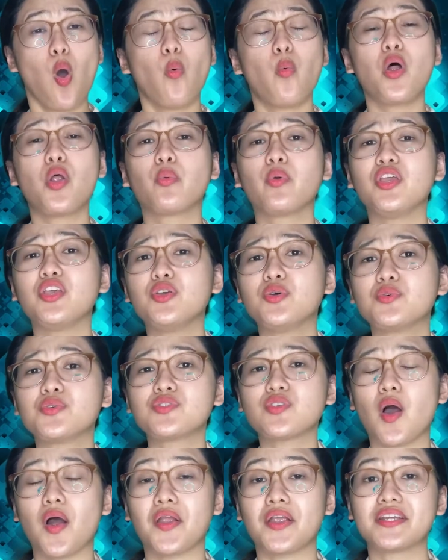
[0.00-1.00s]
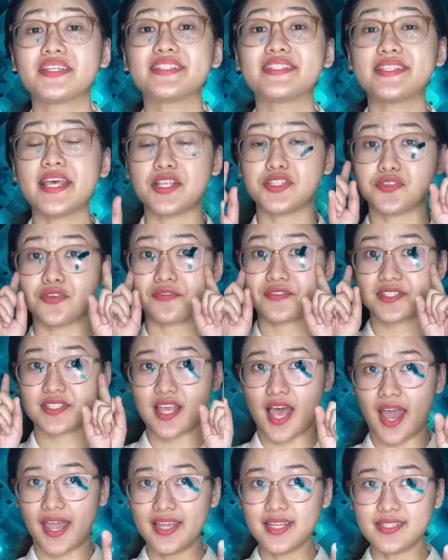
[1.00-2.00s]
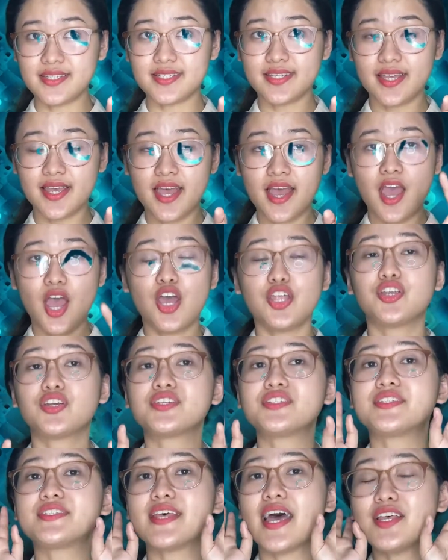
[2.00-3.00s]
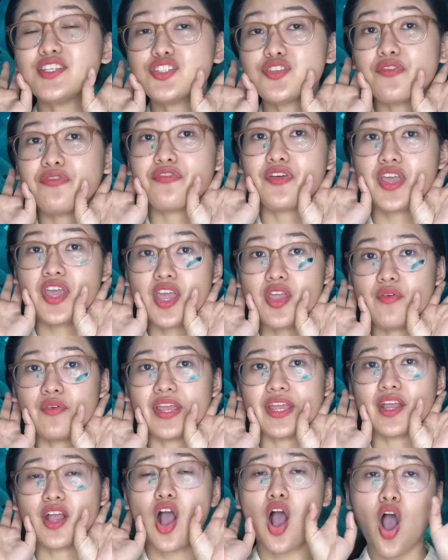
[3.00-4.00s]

Where we use our sense of sight and our sense of hearing